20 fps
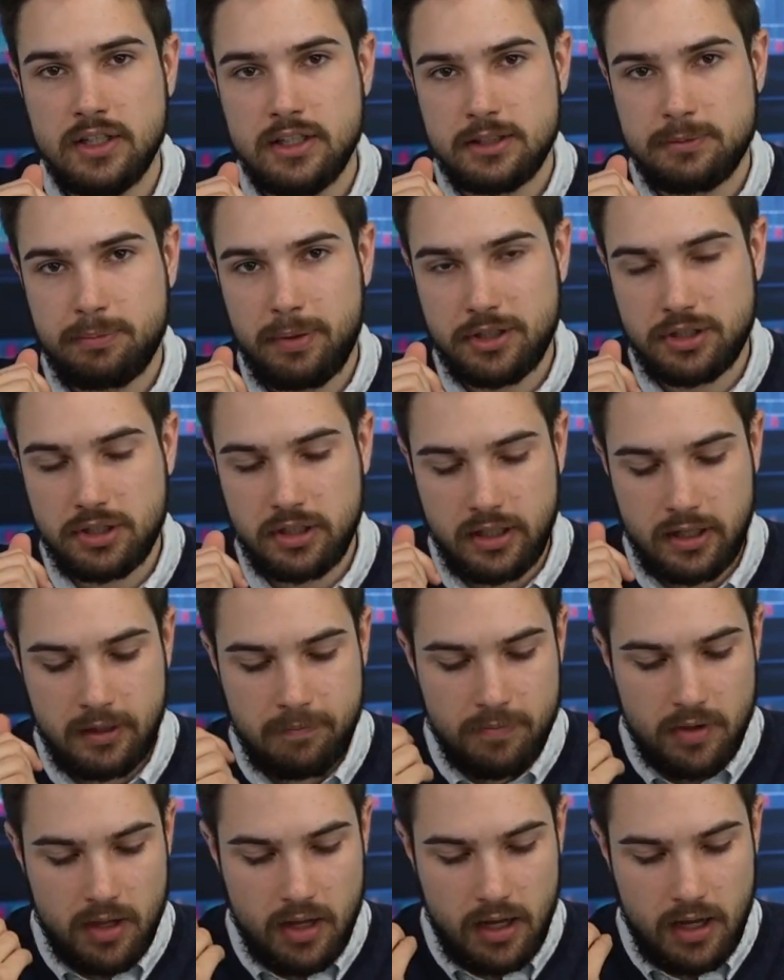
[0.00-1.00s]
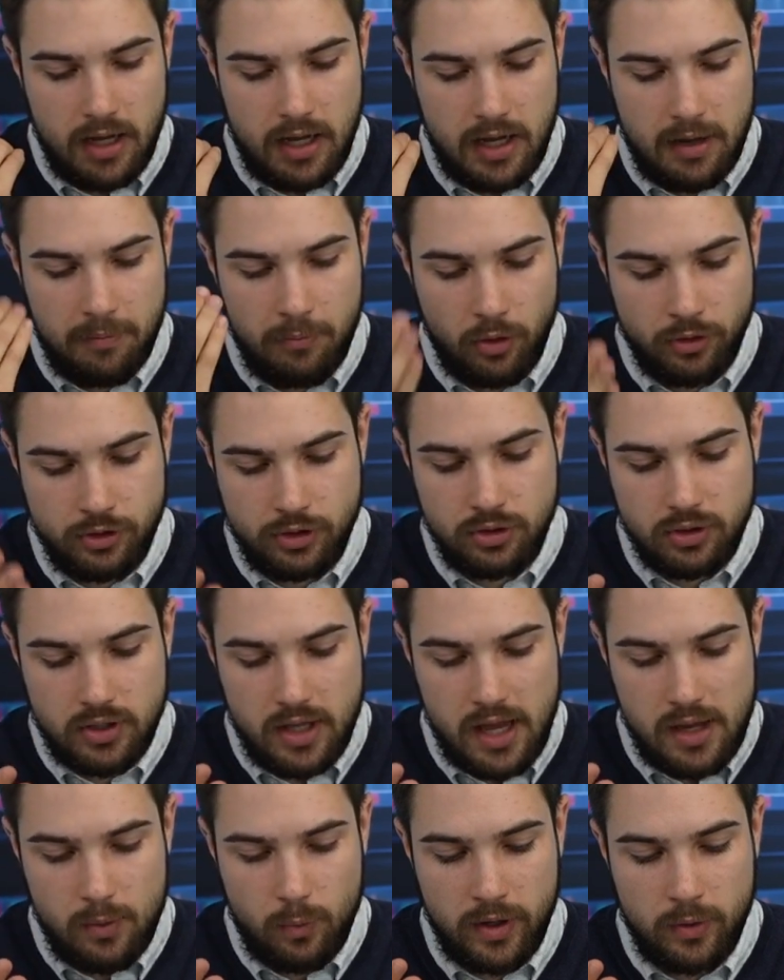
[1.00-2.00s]
especially on
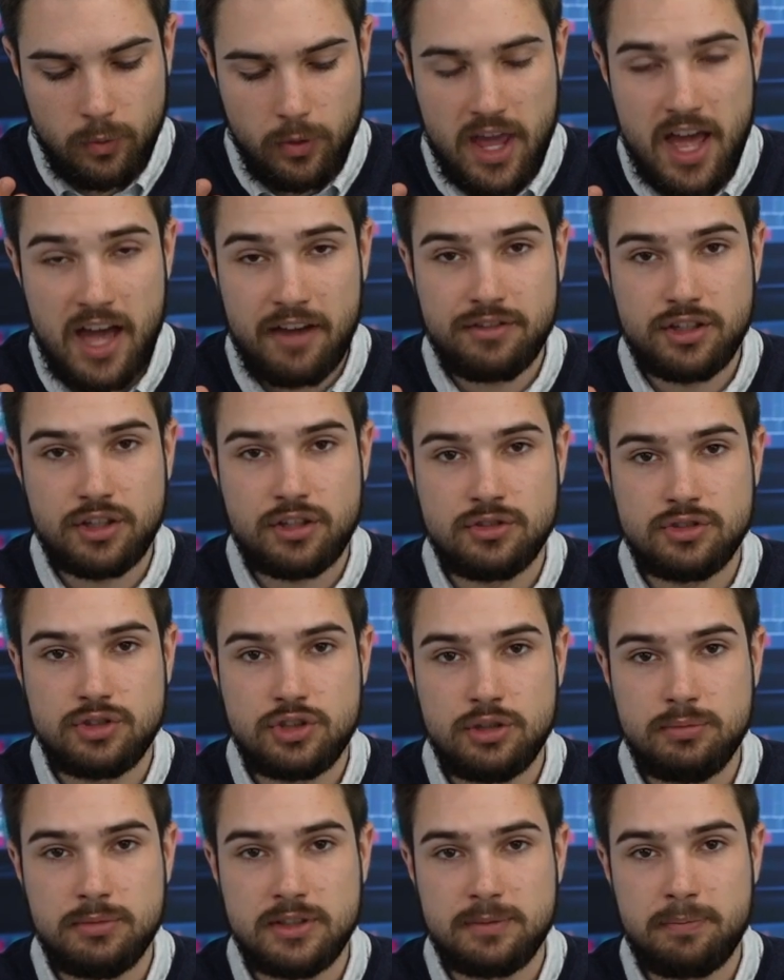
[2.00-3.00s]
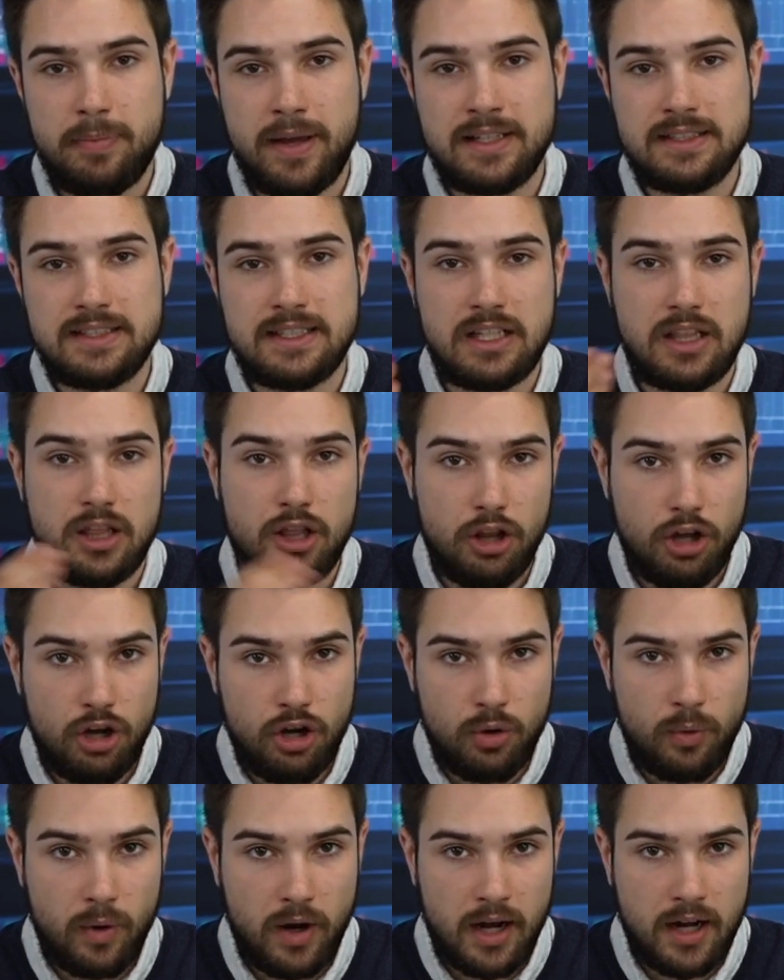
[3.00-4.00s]
UK when we have the consumer spending
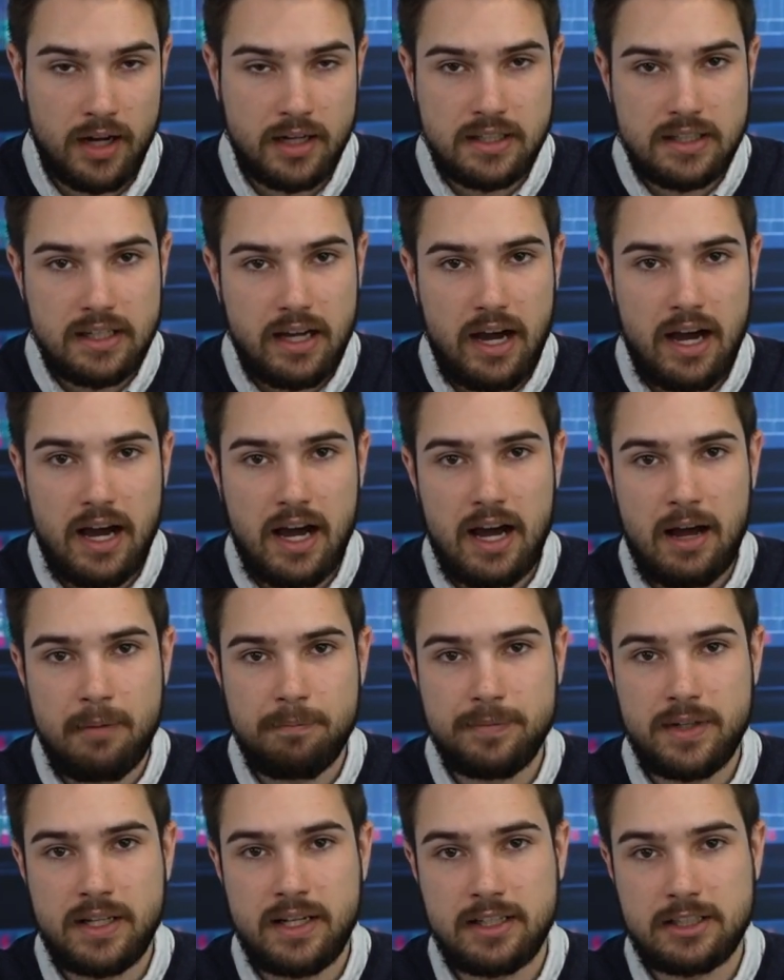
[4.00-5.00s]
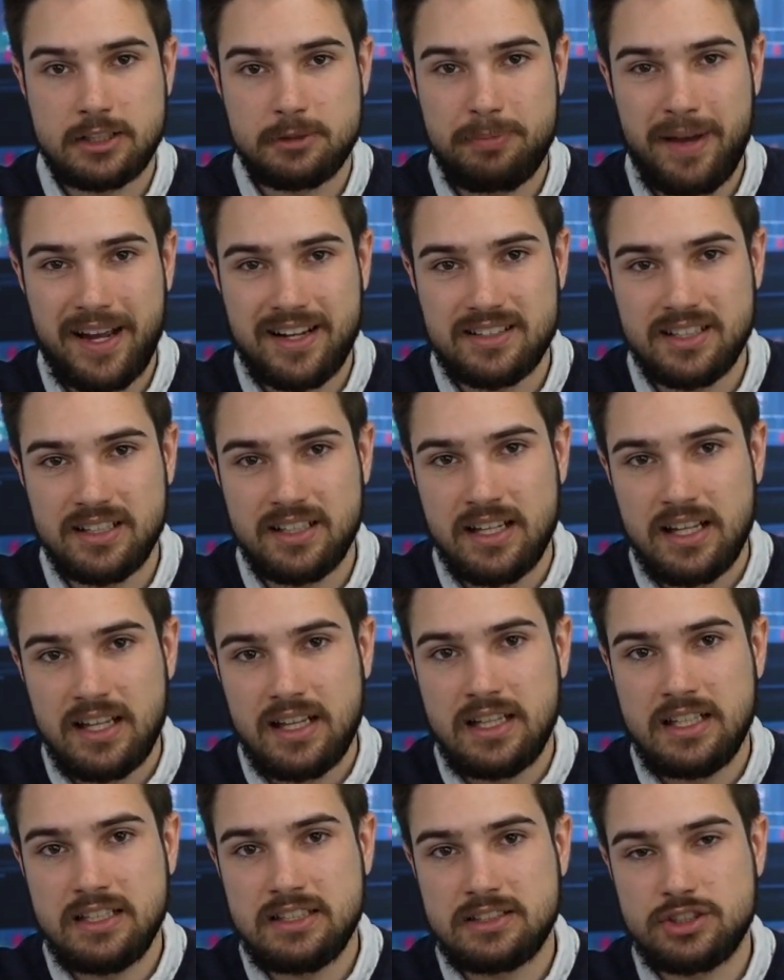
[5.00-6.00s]
lower than expected.
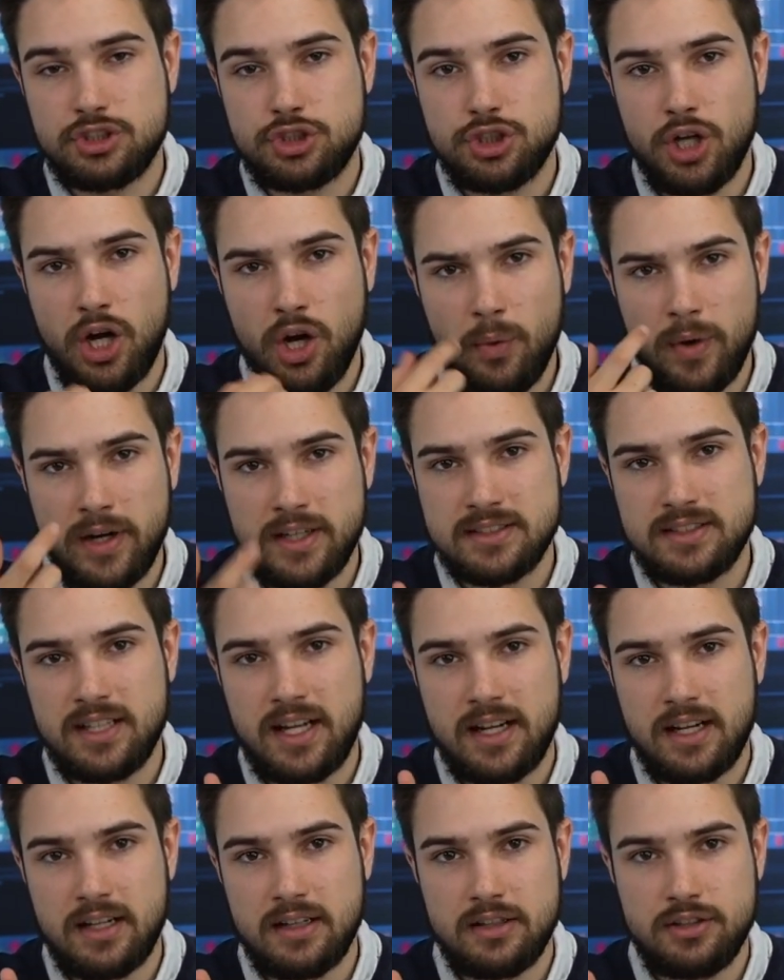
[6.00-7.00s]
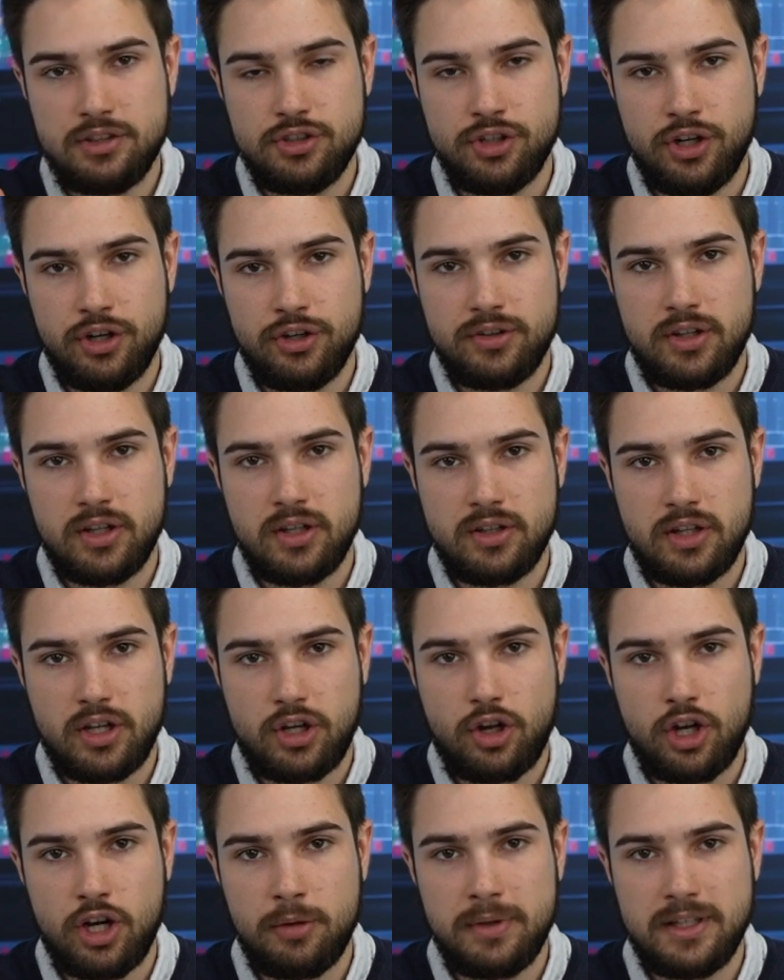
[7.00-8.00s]
This shows us that the
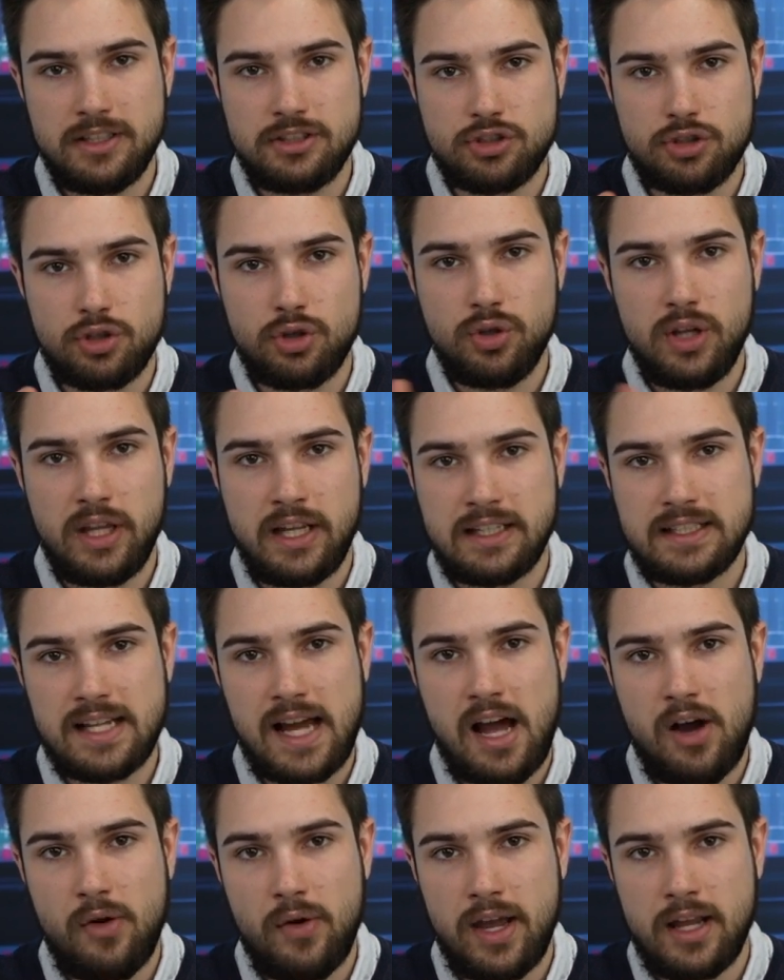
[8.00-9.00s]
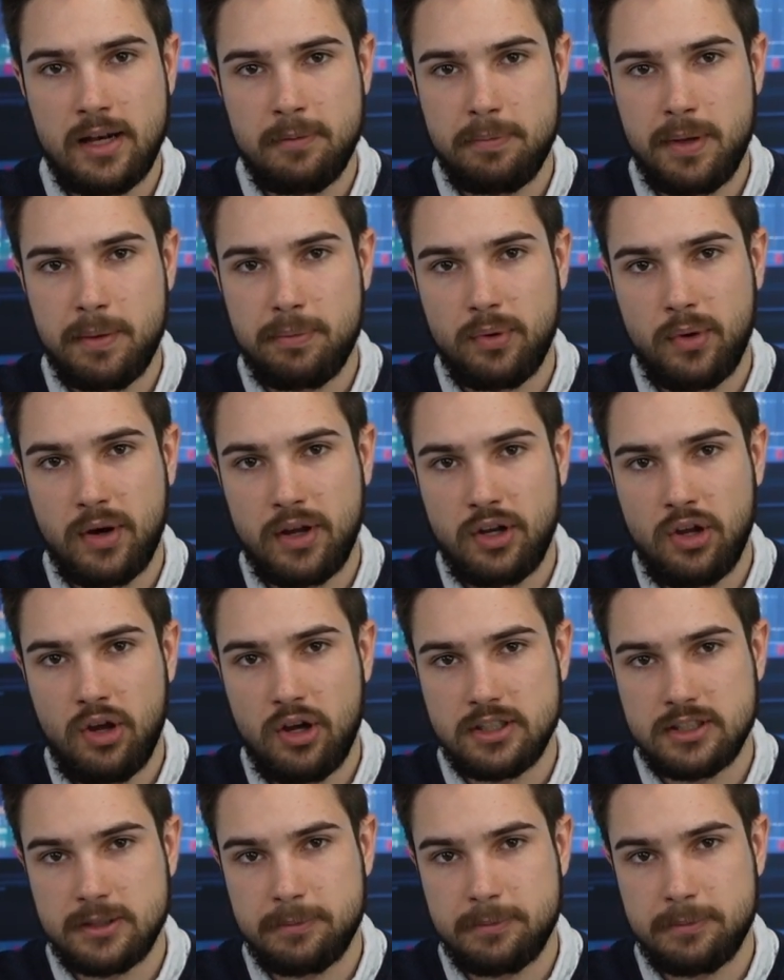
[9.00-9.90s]
economy is cooling down and people are not